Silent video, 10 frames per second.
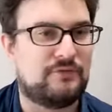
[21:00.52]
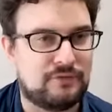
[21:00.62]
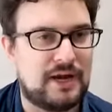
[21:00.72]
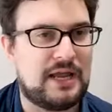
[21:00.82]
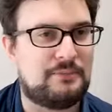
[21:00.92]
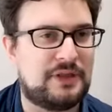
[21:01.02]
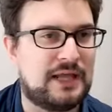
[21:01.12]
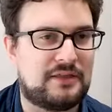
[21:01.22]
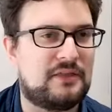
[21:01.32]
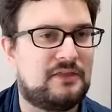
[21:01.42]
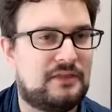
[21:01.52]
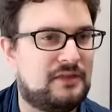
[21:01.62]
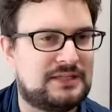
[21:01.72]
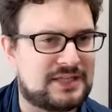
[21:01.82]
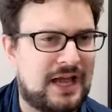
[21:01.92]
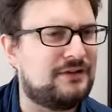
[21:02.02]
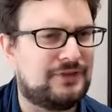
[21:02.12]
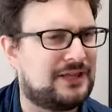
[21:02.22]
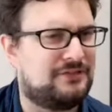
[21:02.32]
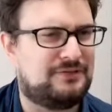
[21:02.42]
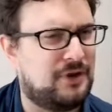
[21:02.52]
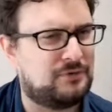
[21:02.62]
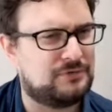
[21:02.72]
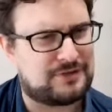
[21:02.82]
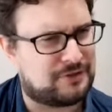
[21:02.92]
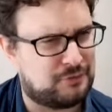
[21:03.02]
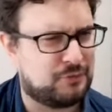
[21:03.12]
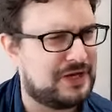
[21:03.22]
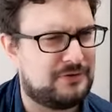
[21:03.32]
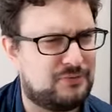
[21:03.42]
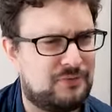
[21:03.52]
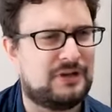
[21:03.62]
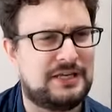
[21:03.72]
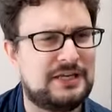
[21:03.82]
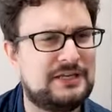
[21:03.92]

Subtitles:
right? But like it's kind of like those three really.